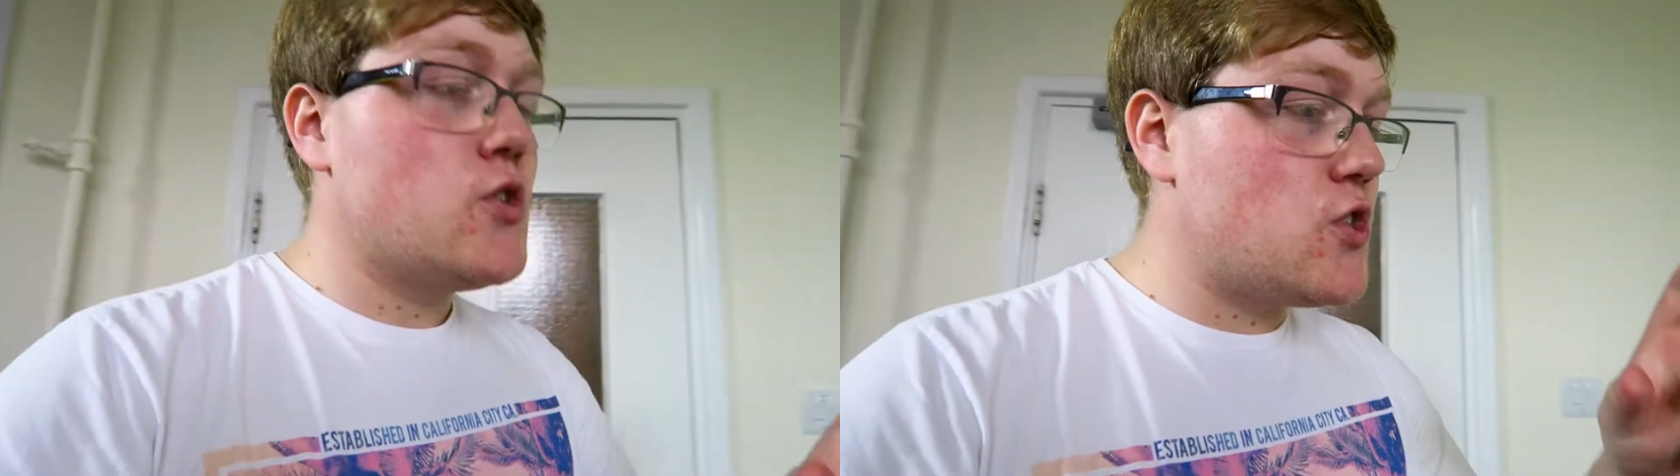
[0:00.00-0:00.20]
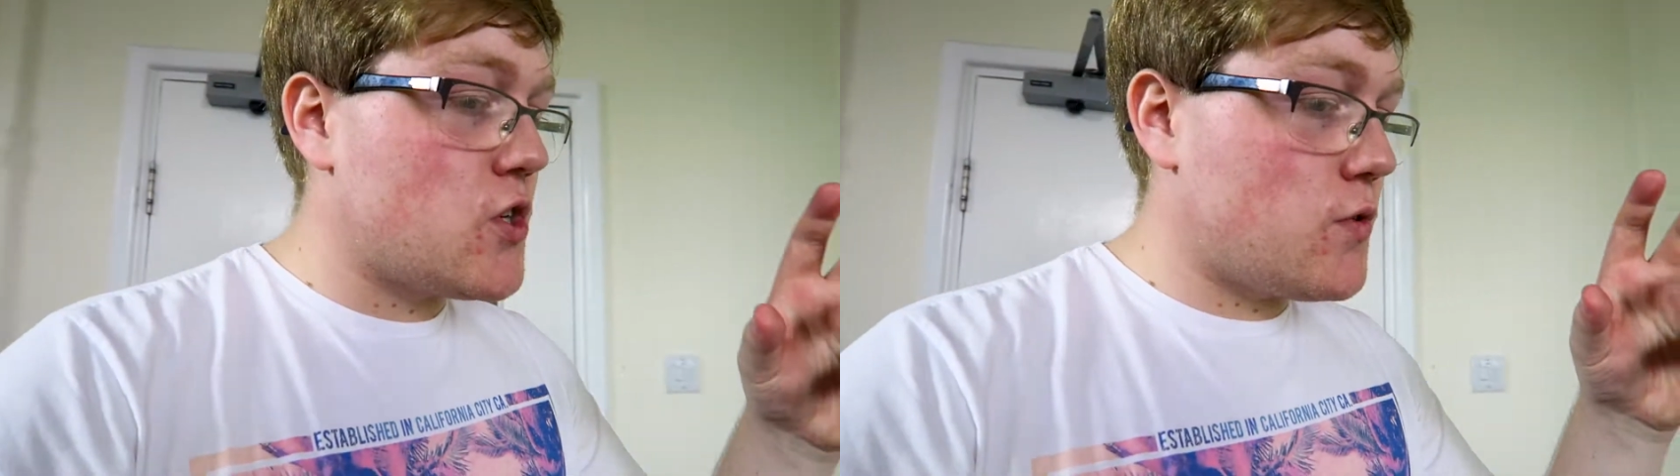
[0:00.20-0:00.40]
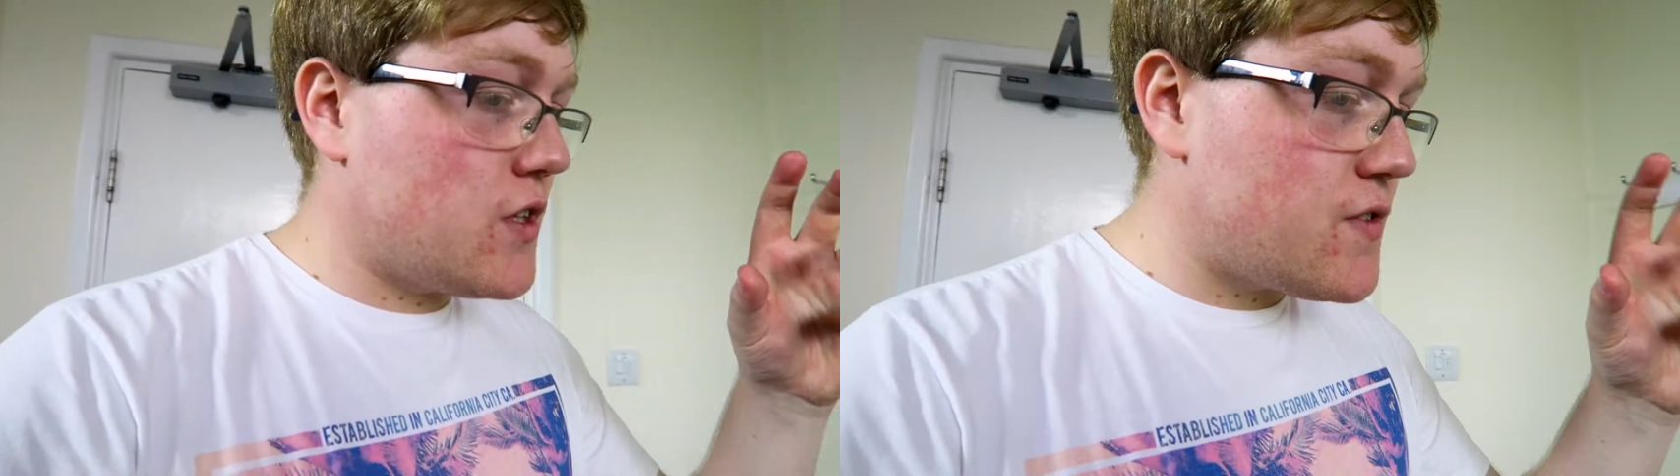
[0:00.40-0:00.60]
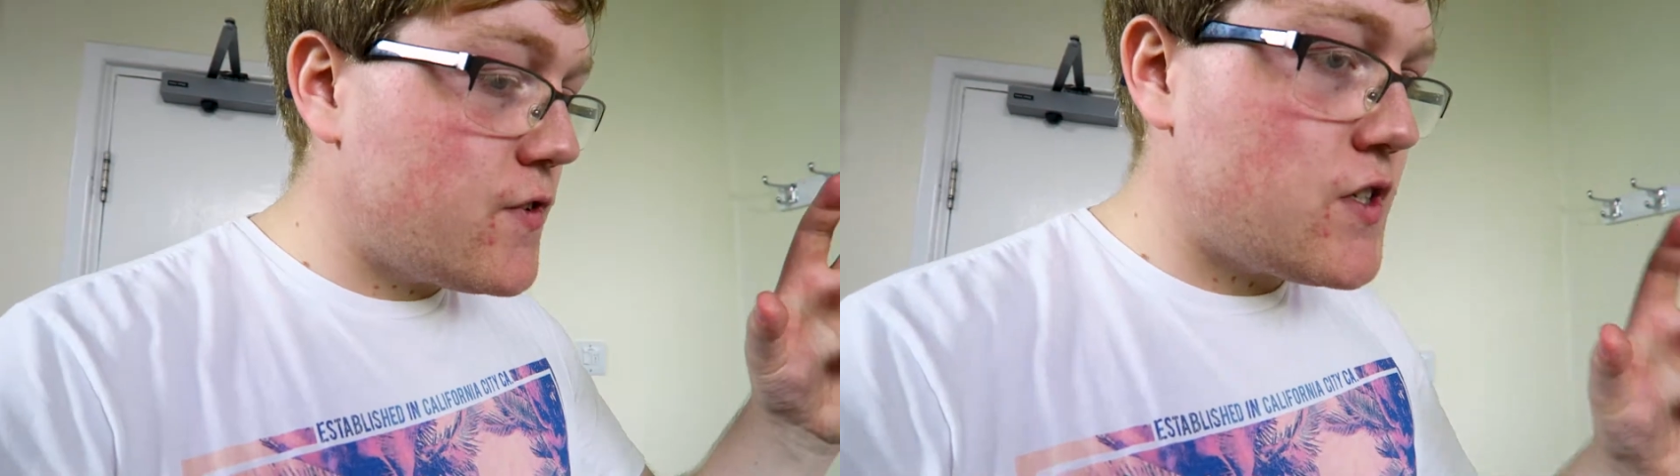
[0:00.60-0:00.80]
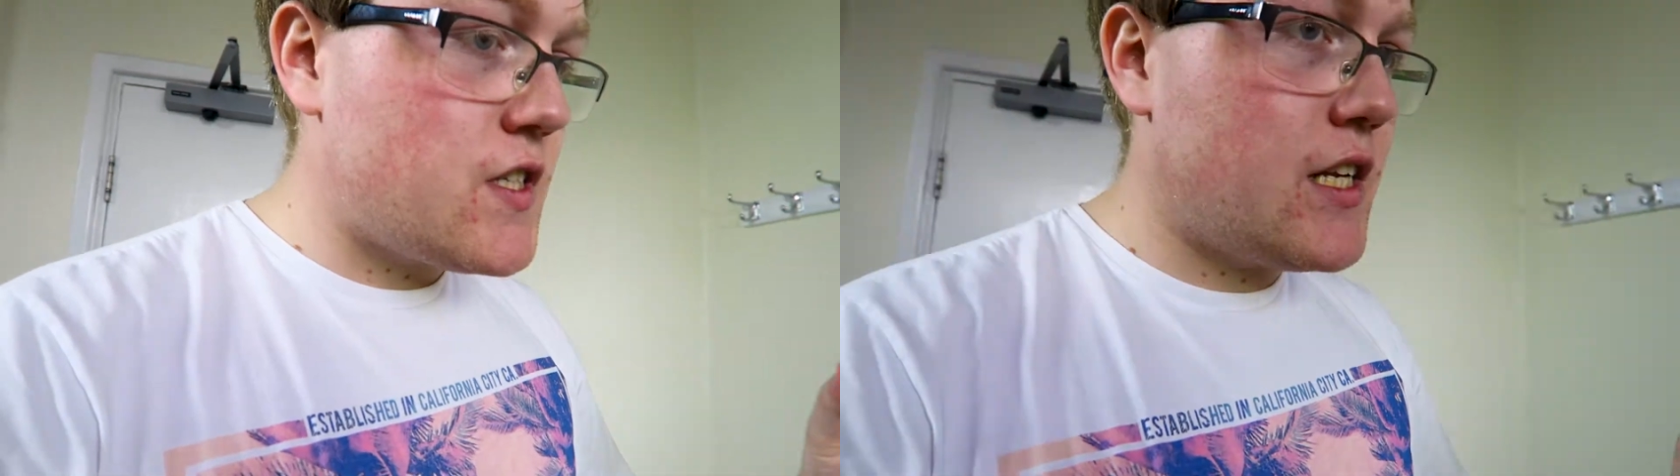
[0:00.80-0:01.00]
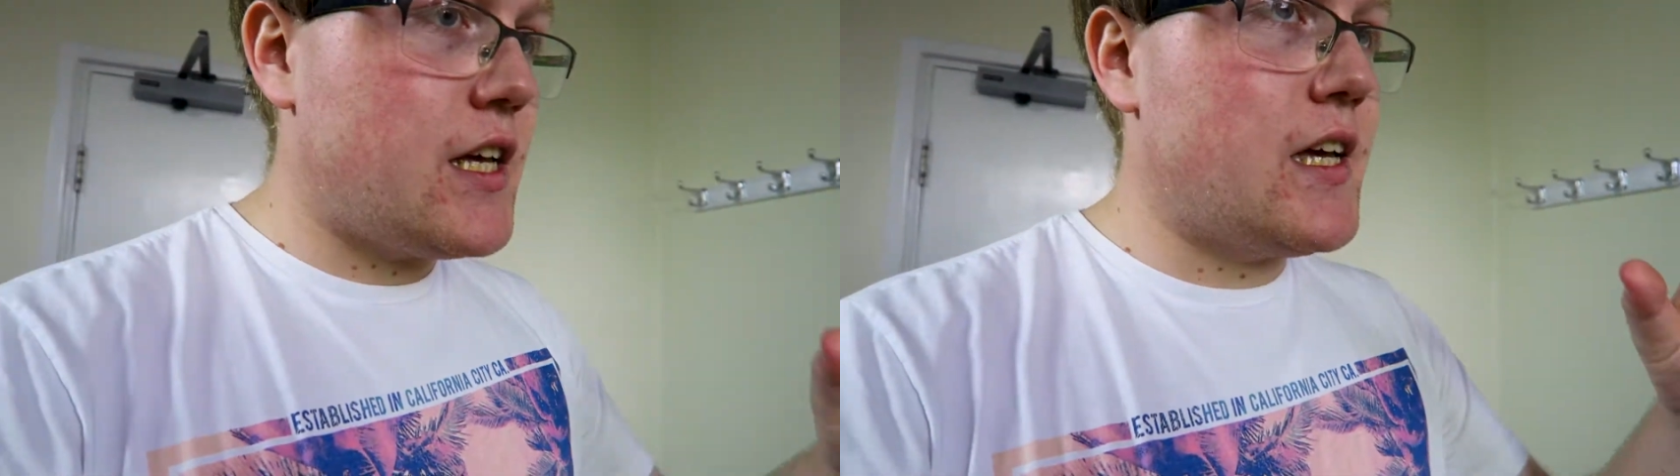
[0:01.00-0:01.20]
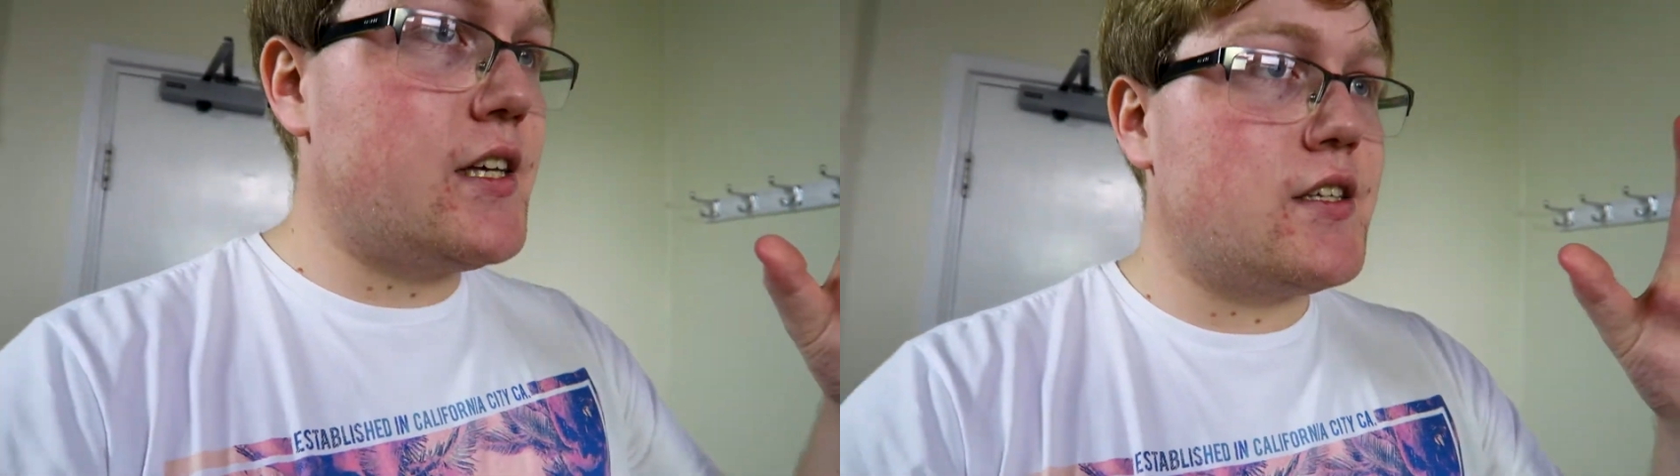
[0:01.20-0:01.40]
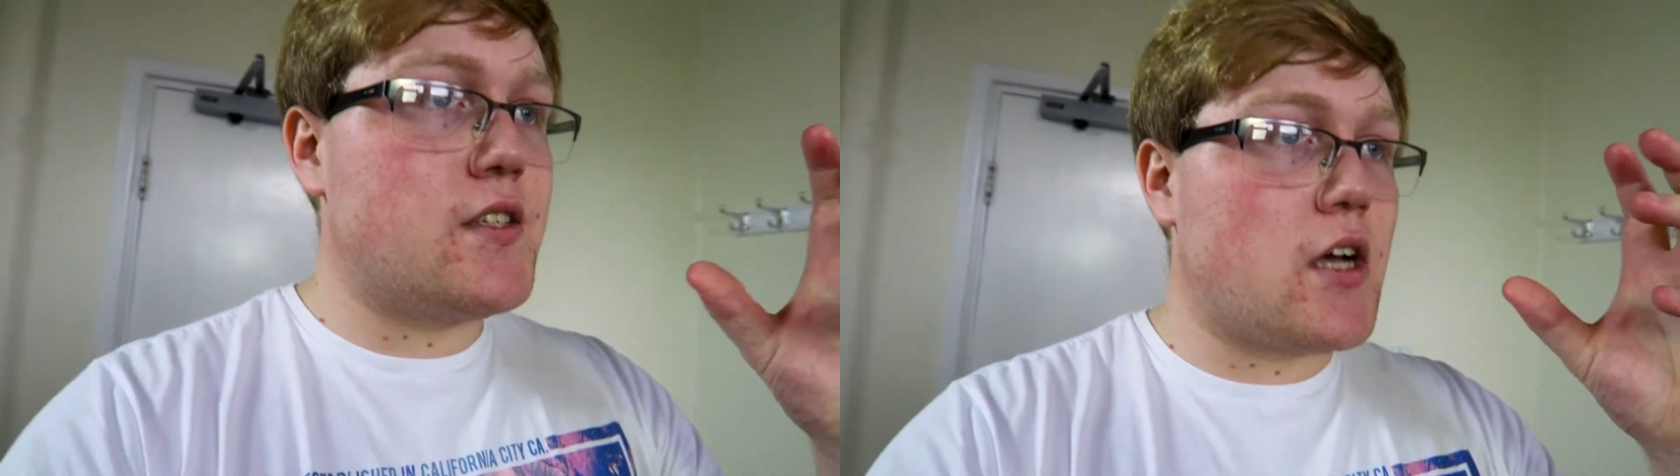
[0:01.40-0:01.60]
So this first thing
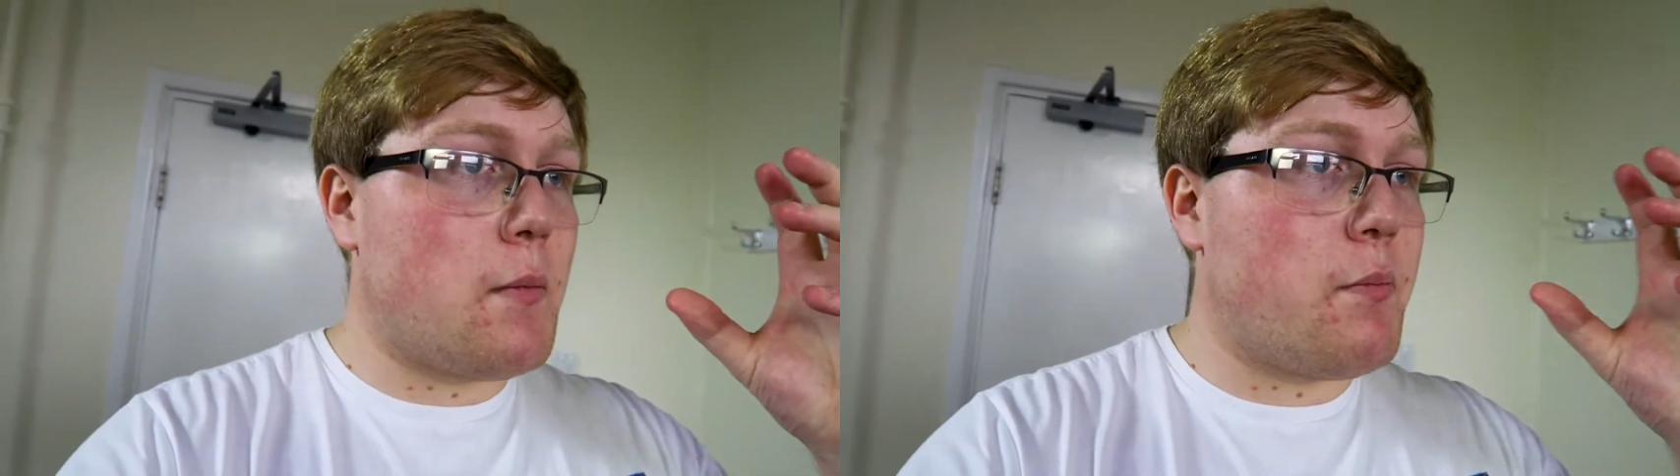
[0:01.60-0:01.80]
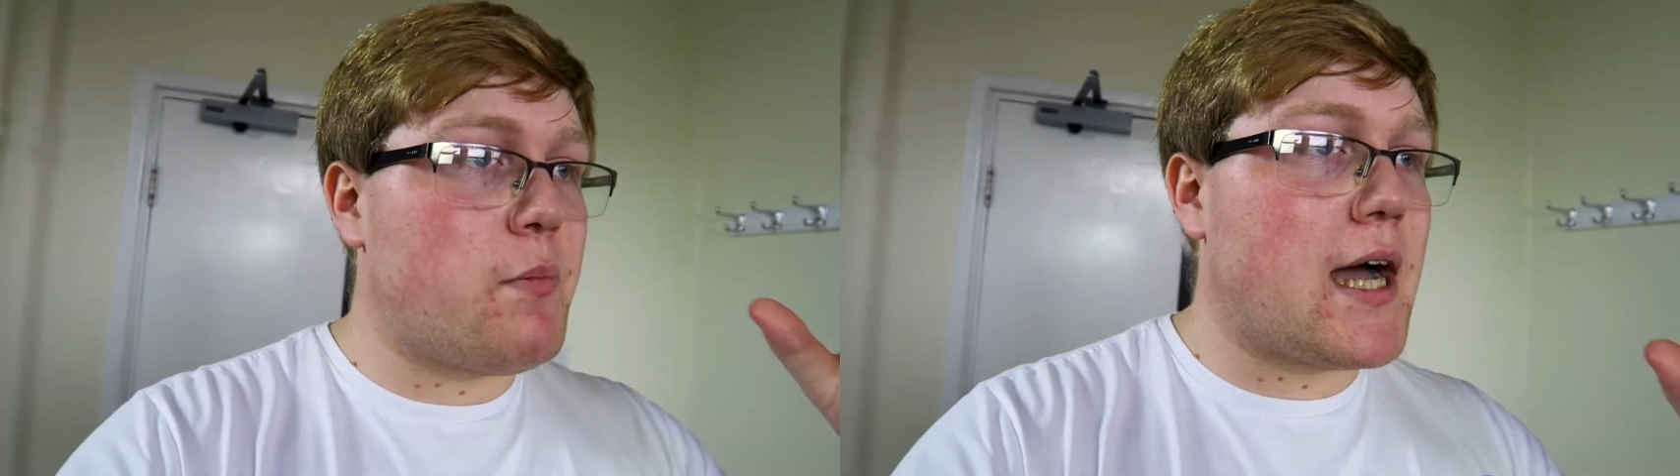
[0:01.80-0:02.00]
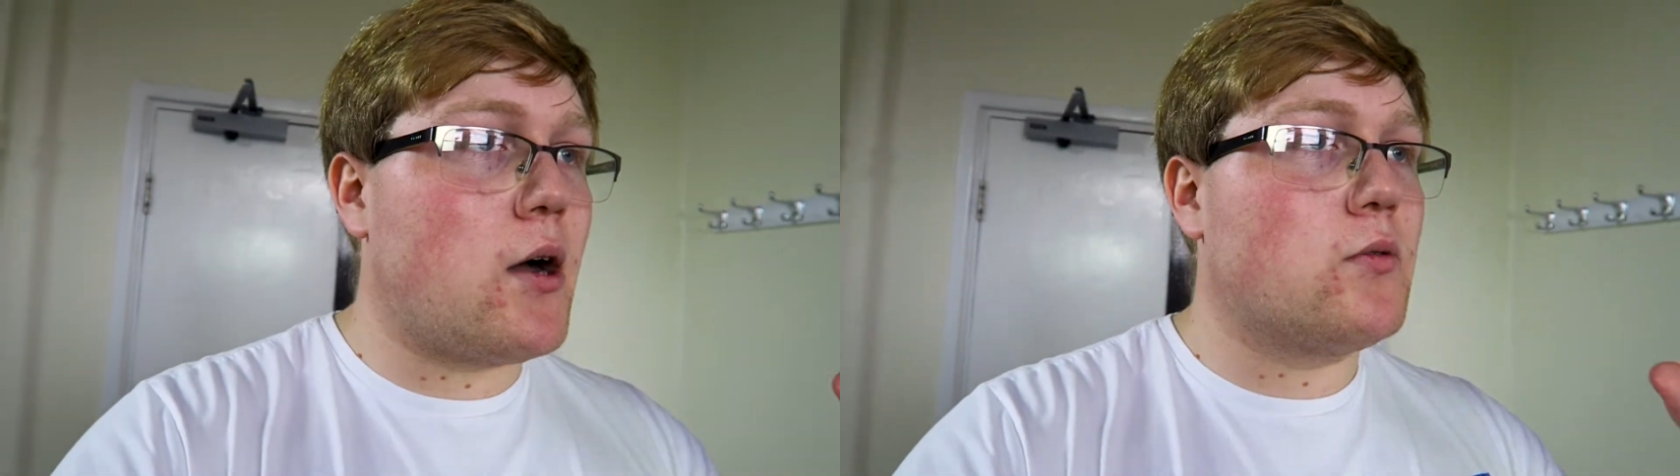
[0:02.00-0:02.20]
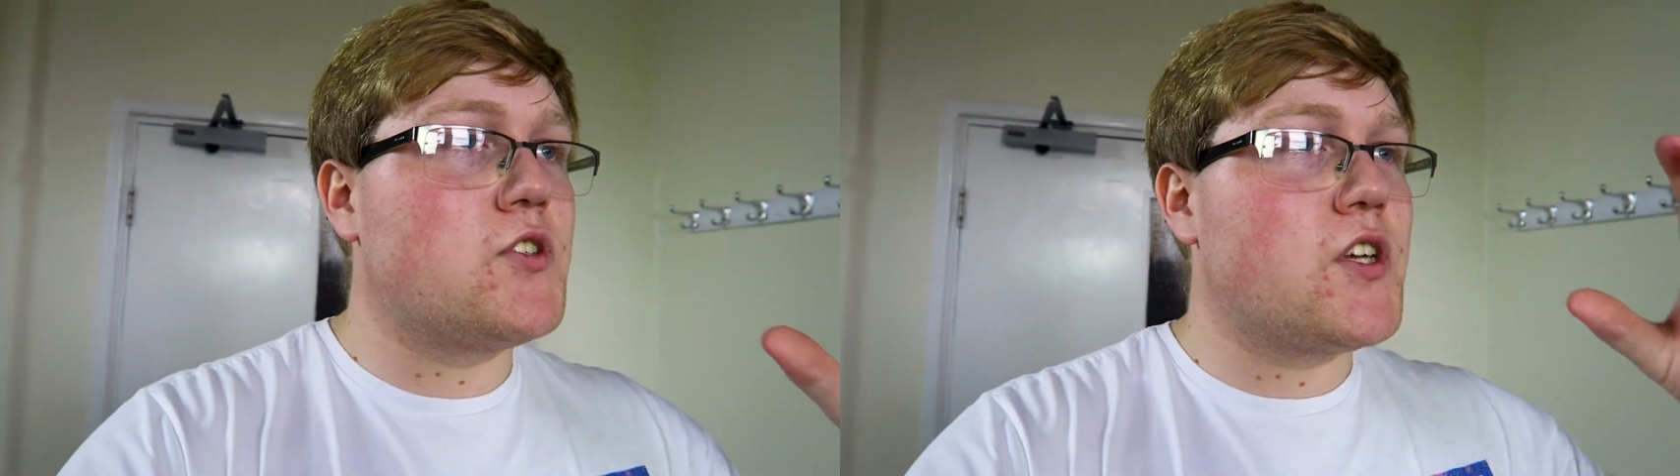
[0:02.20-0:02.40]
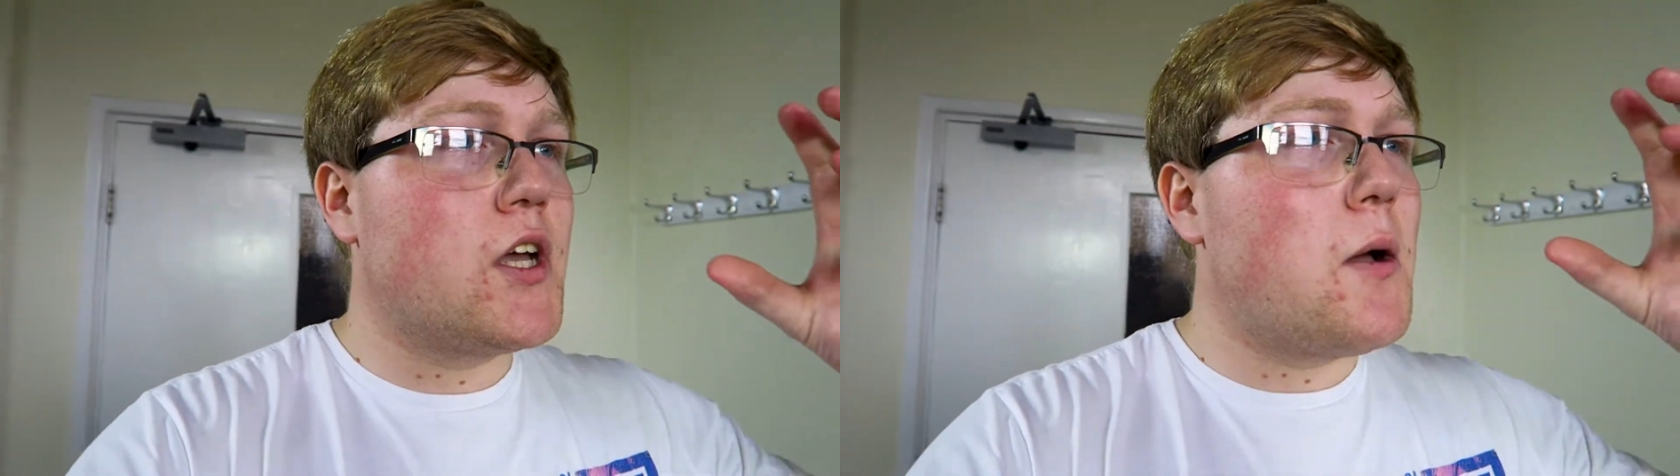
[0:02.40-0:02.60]
is about